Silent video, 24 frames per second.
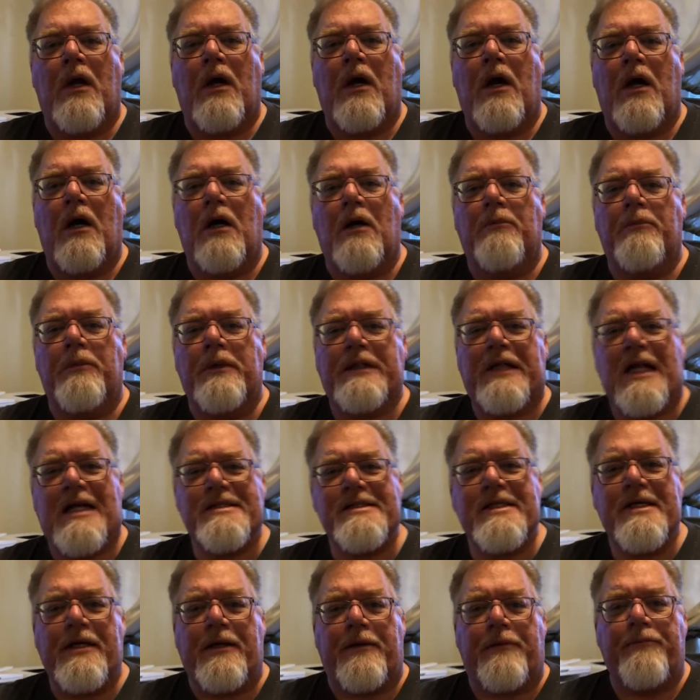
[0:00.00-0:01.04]
But
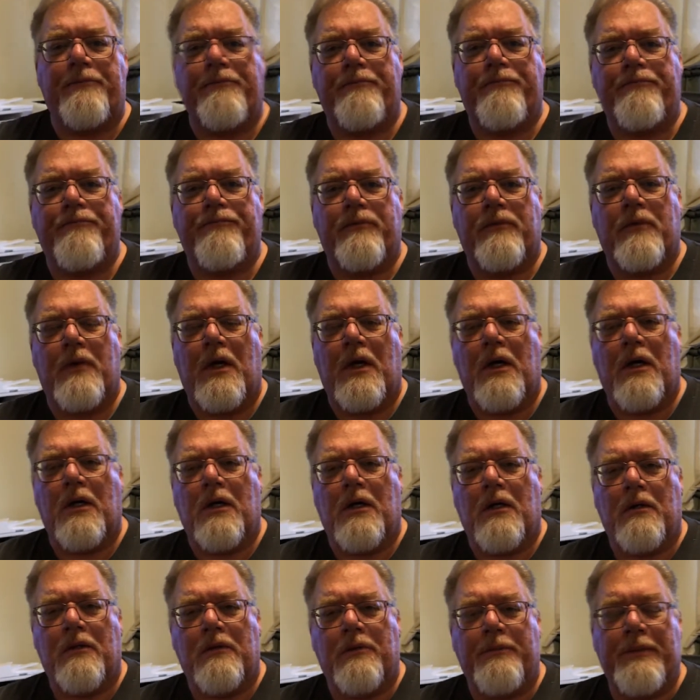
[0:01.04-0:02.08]
that's it.
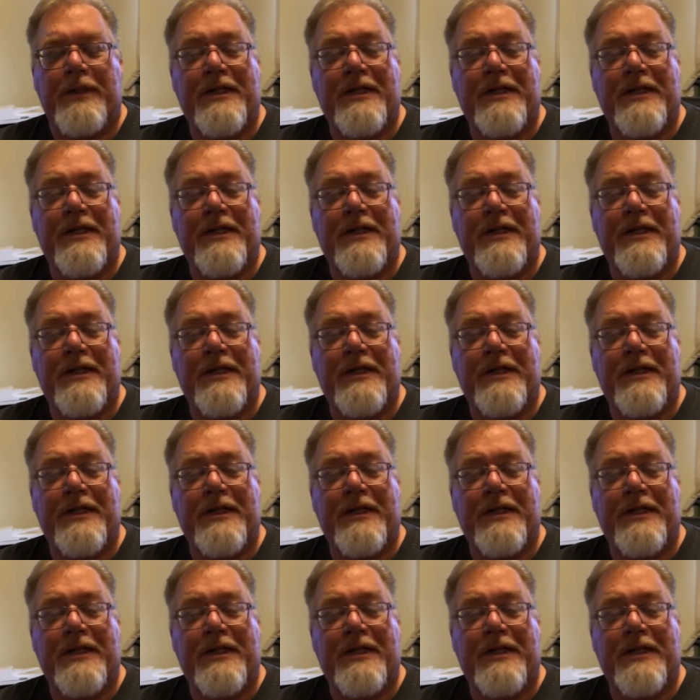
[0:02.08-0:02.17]
The